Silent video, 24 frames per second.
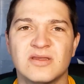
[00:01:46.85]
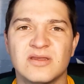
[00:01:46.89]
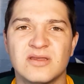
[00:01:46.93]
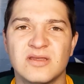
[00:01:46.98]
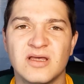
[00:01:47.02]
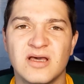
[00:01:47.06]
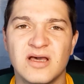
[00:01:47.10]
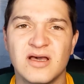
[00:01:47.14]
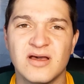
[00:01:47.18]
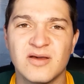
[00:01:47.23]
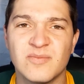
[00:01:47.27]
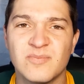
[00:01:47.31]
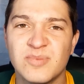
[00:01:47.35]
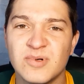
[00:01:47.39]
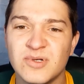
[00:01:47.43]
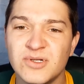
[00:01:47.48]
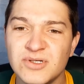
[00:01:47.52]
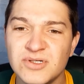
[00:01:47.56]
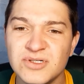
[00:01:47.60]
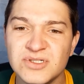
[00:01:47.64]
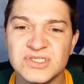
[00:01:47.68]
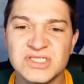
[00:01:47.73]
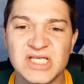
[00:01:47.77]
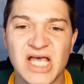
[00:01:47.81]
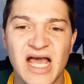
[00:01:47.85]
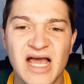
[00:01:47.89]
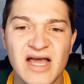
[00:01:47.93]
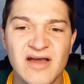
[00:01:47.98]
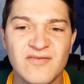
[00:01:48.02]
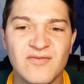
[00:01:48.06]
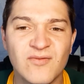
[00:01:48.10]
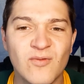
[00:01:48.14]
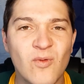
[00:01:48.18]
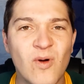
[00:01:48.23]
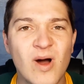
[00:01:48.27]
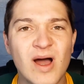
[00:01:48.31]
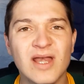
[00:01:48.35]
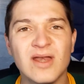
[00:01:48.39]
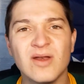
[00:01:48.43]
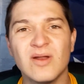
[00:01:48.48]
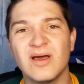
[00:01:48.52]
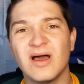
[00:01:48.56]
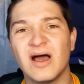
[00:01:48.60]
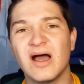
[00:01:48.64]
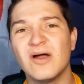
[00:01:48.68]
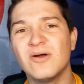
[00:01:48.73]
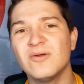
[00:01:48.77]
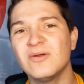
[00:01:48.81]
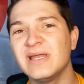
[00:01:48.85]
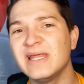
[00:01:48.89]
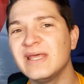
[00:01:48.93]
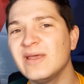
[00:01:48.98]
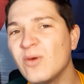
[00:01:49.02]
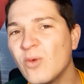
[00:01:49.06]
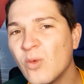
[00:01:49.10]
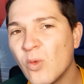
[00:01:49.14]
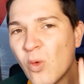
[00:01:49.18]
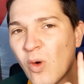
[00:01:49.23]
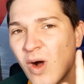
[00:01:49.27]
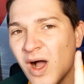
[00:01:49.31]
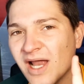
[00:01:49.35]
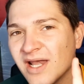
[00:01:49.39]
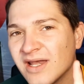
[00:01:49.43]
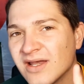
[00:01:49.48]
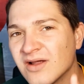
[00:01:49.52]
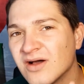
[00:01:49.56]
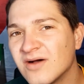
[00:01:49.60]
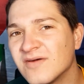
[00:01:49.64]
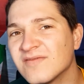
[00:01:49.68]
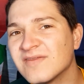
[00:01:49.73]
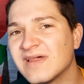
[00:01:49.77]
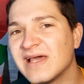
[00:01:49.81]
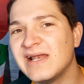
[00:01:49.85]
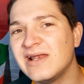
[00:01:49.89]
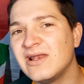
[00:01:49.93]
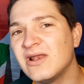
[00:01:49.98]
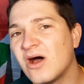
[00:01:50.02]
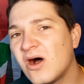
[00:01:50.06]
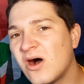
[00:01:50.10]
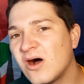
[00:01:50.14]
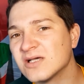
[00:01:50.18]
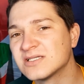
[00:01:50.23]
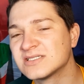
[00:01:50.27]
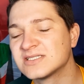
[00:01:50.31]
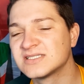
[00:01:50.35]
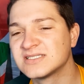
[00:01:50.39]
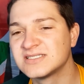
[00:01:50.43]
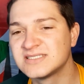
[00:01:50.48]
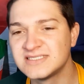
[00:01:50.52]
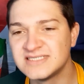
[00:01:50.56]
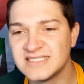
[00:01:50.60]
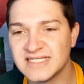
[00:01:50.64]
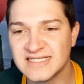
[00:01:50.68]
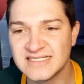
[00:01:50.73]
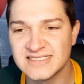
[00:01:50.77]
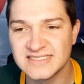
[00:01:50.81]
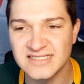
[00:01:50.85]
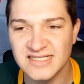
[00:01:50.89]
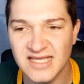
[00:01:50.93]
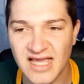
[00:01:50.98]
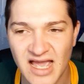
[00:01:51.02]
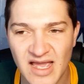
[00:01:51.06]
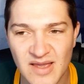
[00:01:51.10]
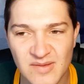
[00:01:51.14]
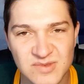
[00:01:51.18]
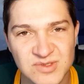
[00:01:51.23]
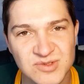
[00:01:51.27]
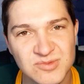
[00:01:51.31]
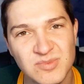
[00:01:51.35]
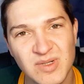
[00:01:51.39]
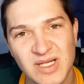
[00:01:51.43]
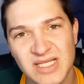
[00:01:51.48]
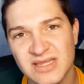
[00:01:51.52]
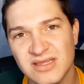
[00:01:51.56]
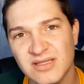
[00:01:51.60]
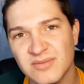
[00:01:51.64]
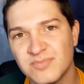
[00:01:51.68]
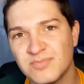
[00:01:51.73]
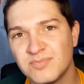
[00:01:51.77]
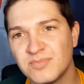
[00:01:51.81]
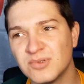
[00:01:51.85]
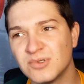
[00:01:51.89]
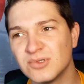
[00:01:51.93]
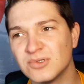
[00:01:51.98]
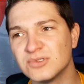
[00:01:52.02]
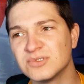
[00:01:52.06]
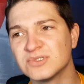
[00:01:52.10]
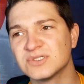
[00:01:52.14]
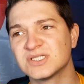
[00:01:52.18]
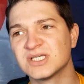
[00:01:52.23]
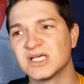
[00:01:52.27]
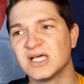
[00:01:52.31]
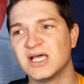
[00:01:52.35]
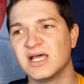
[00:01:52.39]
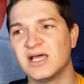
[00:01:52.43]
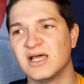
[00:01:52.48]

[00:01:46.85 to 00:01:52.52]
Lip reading: The Blues have won only one of their last 6 games, but the Bulls,